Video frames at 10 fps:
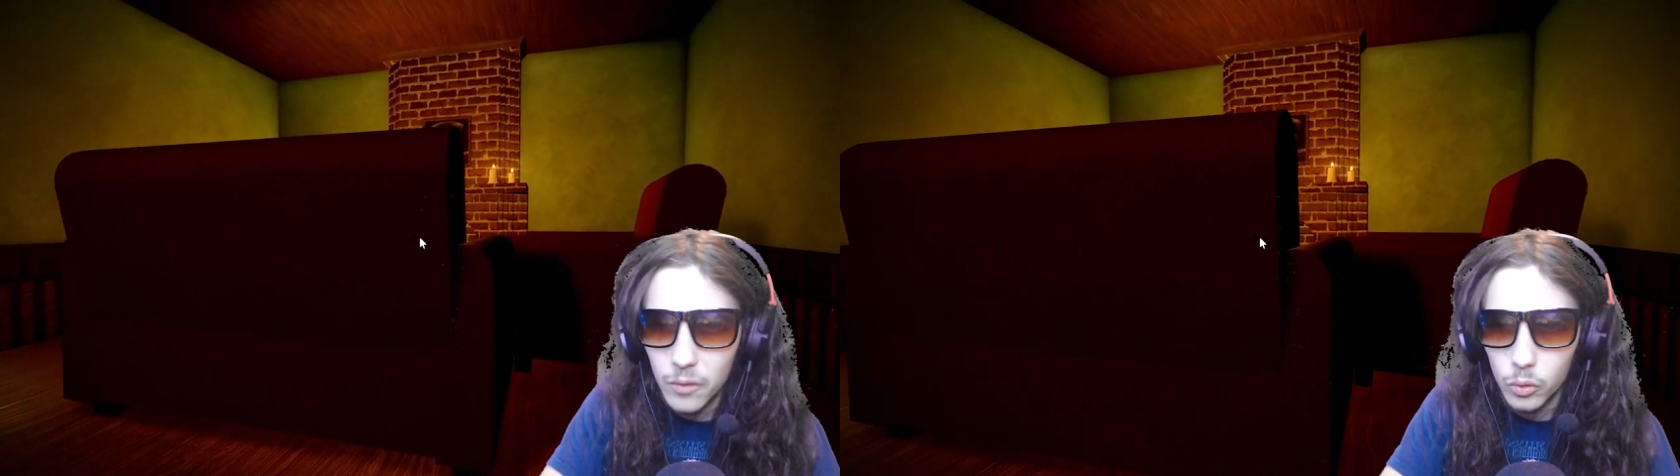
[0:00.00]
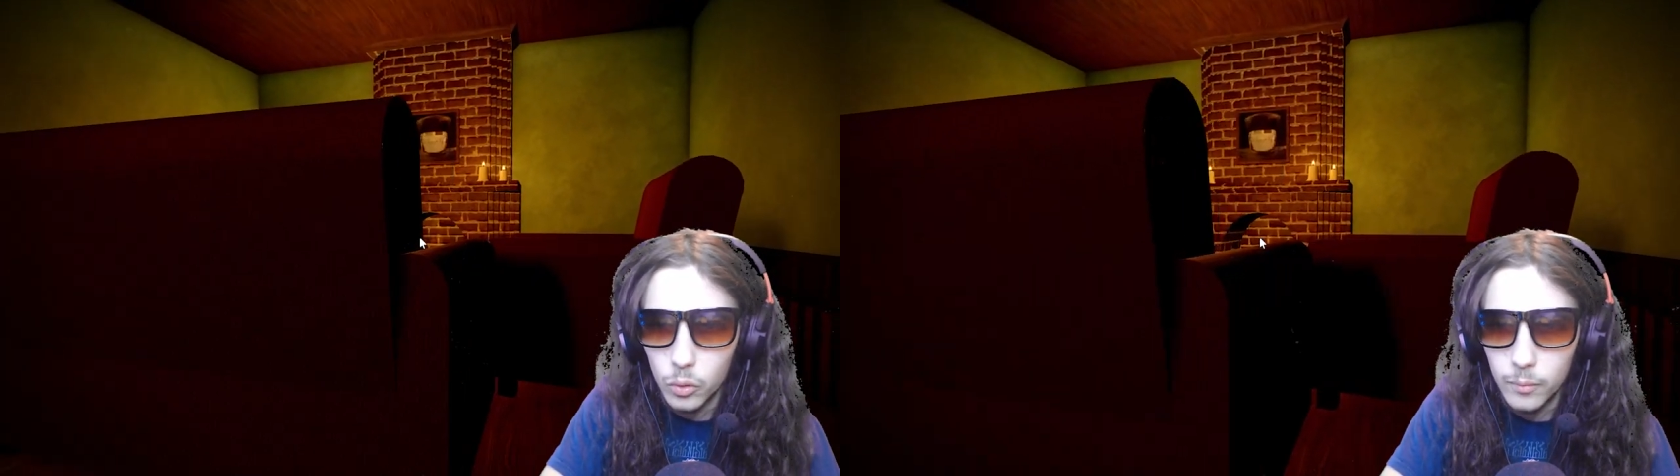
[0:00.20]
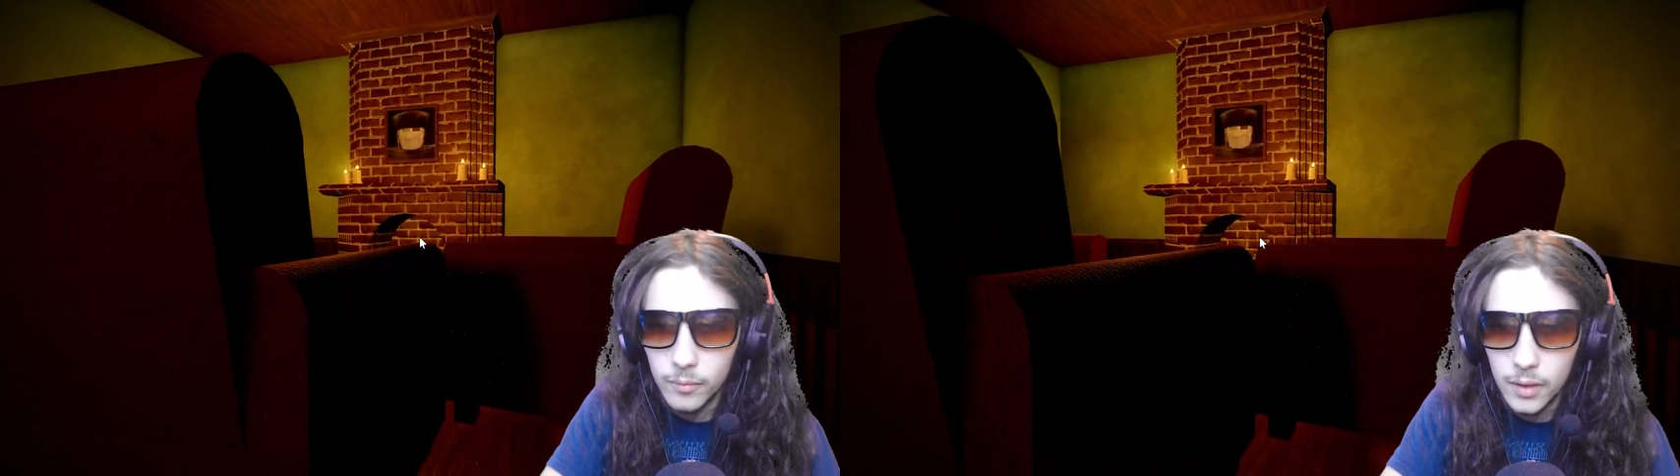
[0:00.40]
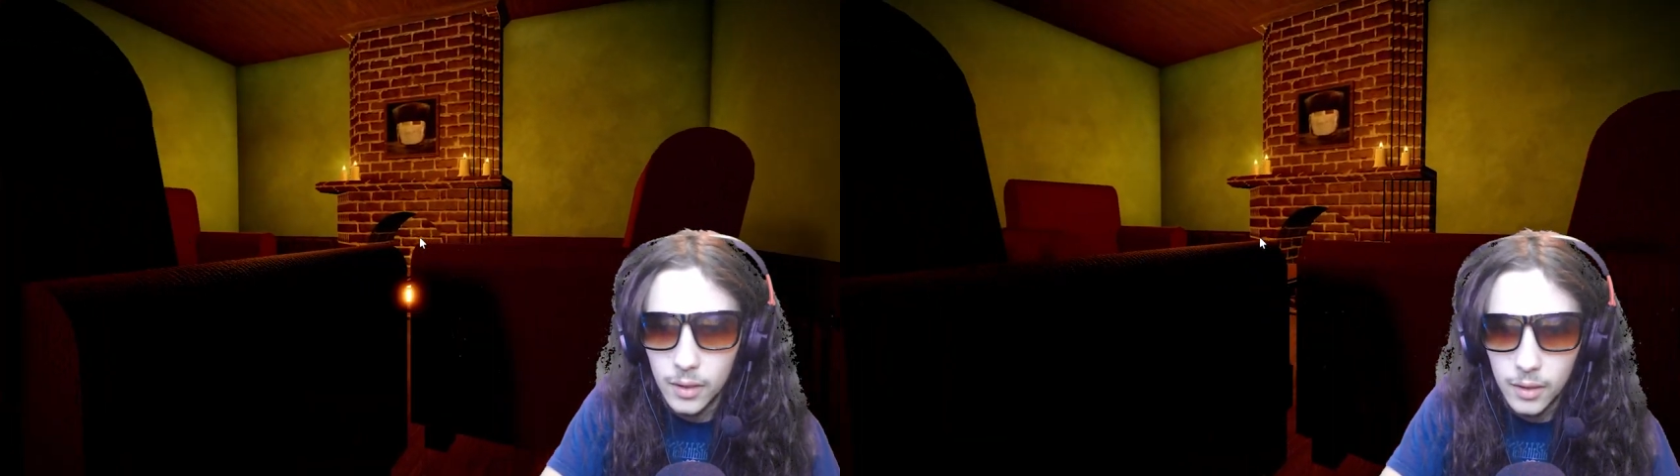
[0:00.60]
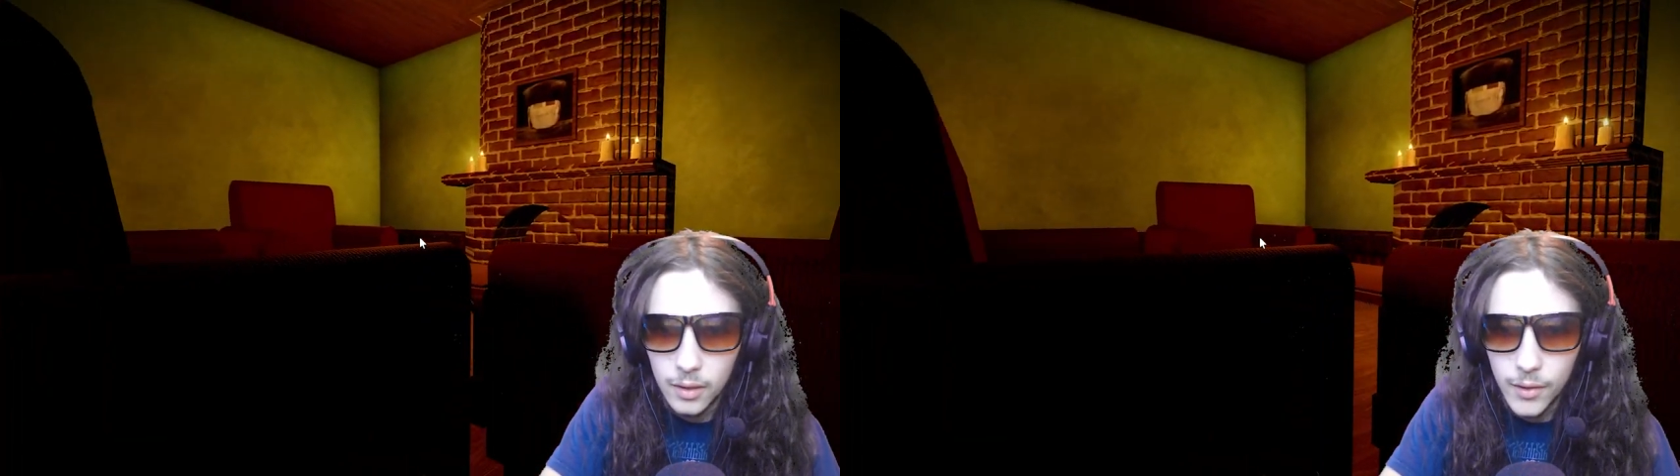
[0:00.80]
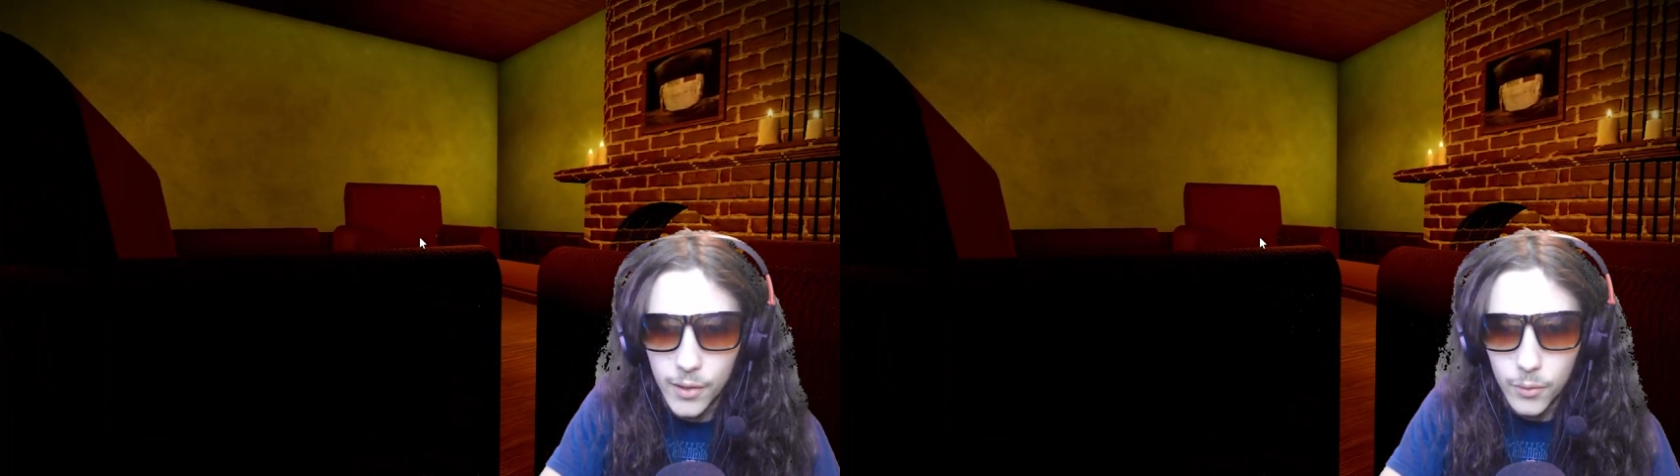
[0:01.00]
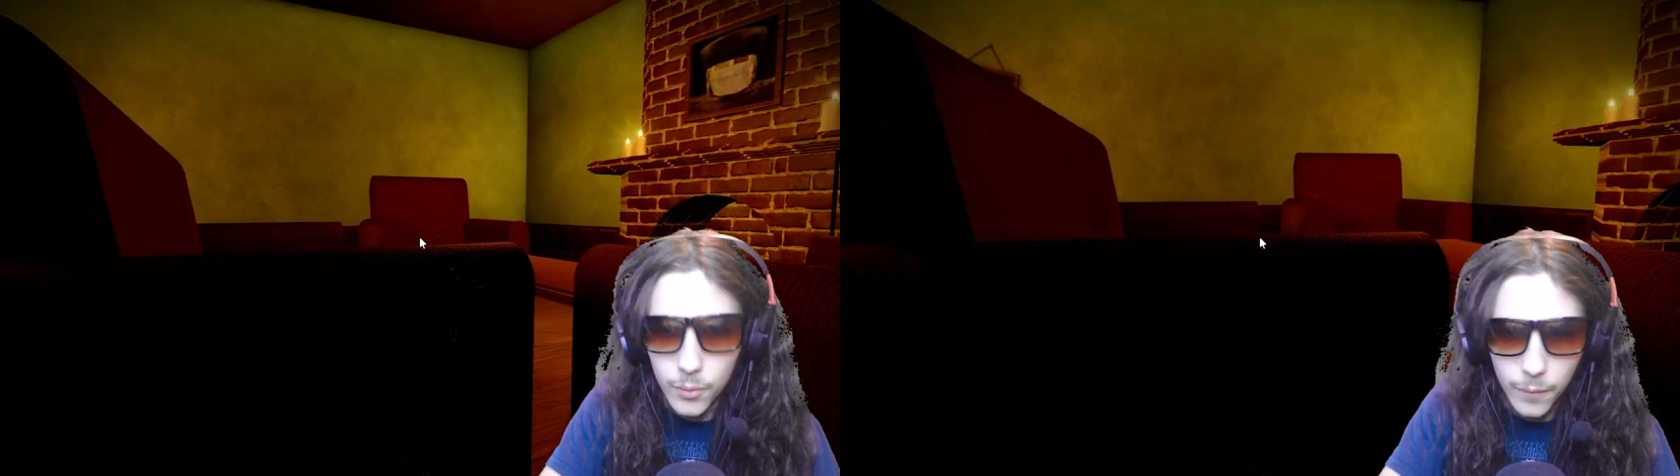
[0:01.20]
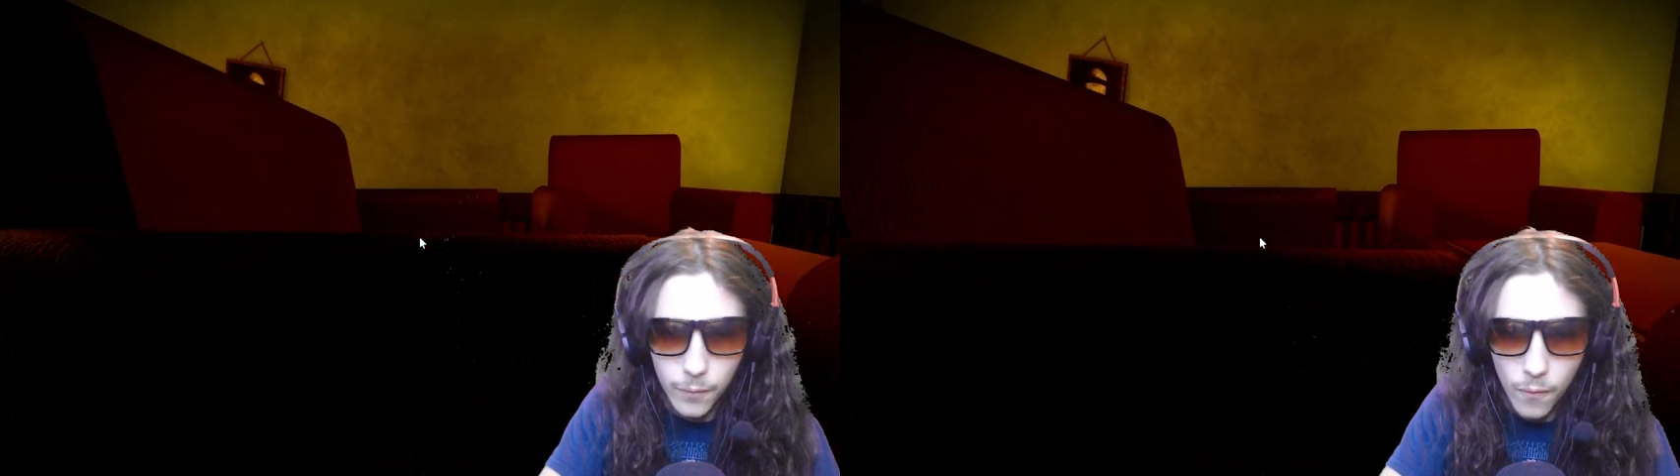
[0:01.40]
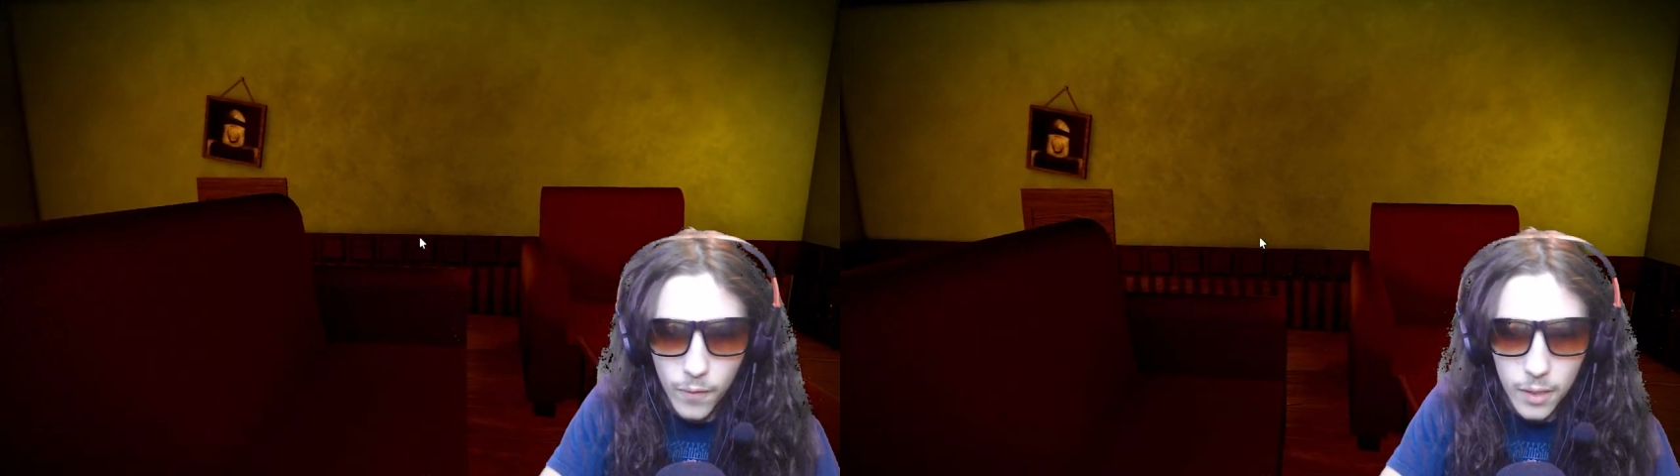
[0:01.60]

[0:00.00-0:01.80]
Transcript: room. This was before video